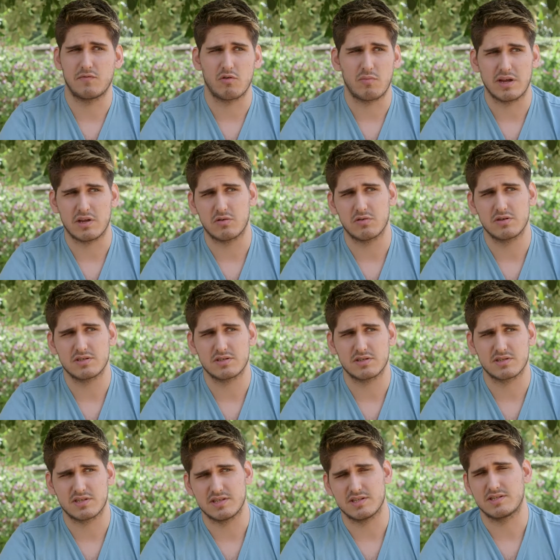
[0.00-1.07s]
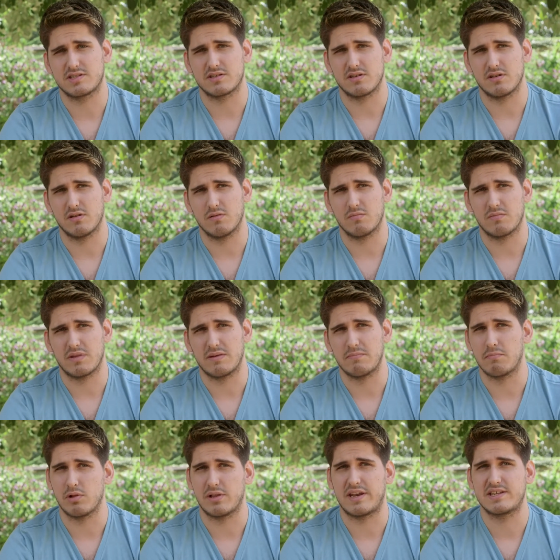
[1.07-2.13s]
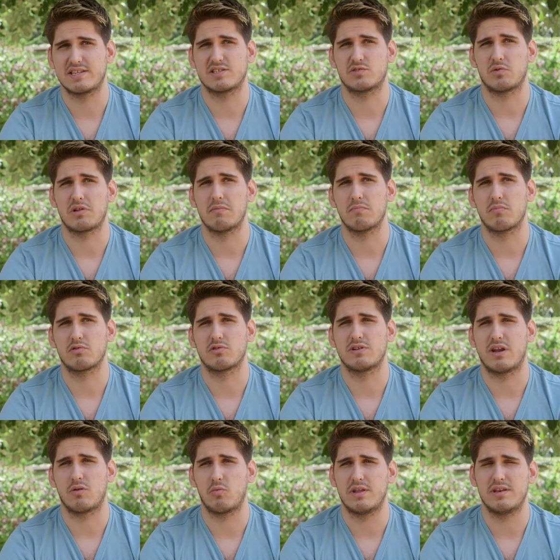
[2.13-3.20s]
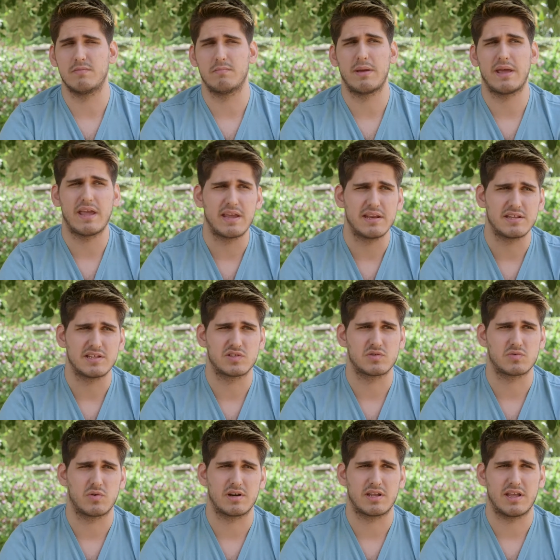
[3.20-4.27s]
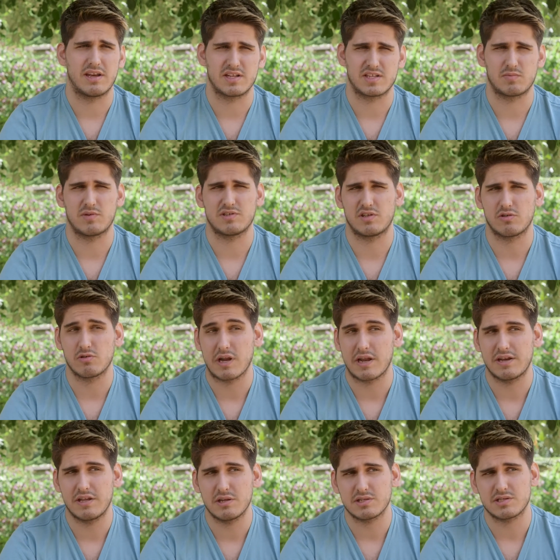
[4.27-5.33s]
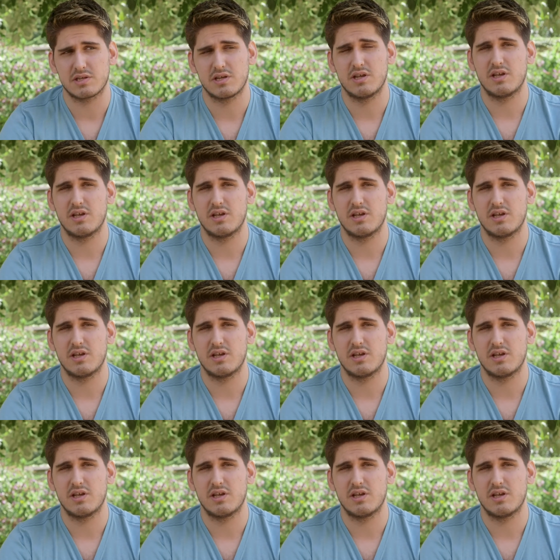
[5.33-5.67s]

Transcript: for my course, since um, in politics it's really important that we debate, each one can express their own ideas.